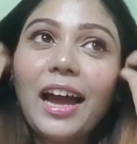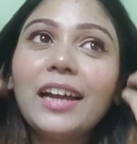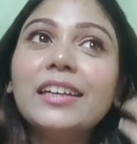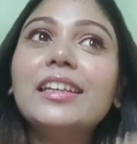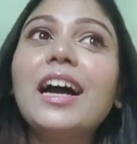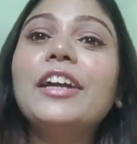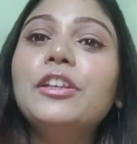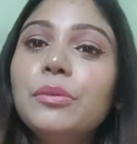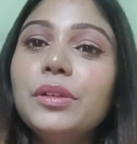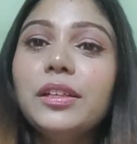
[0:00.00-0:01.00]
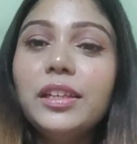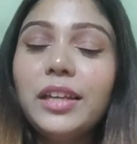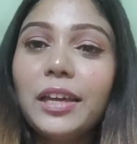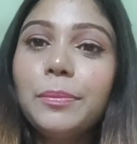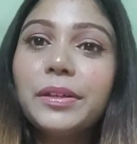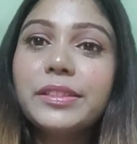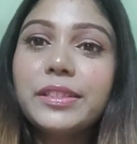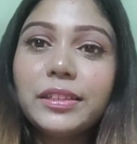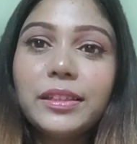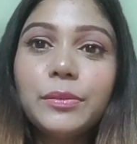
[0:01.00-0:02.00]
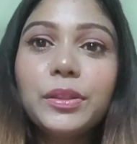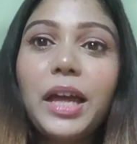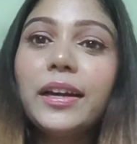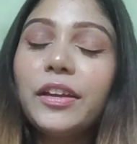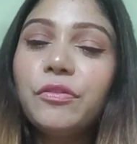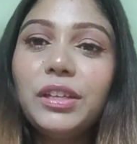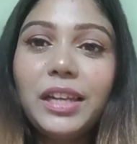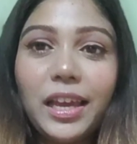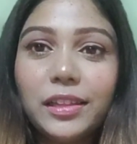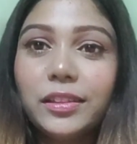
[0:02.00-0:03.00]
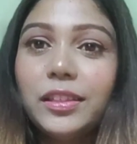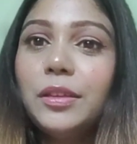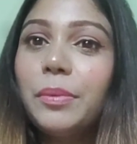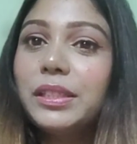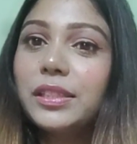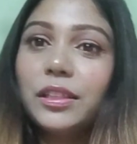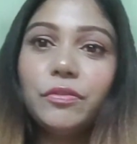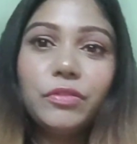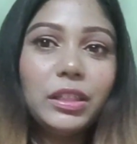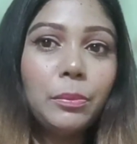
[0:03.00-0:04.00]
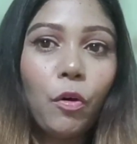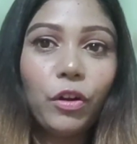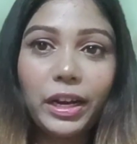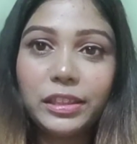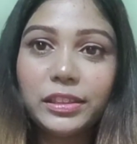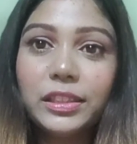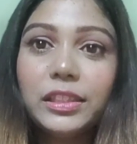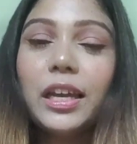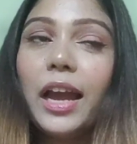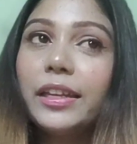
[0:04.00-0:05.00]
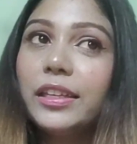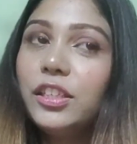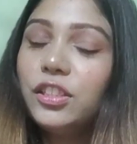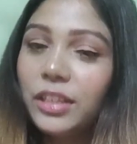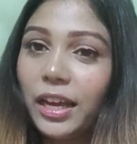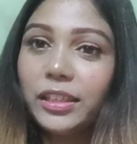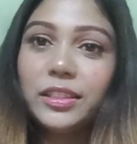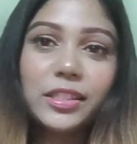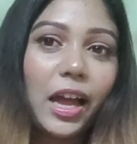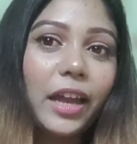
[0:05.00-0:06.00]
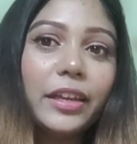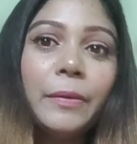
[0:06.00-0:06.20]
and I do really like because into that I feel healthy, my skin feel more healthy, I eat nice, I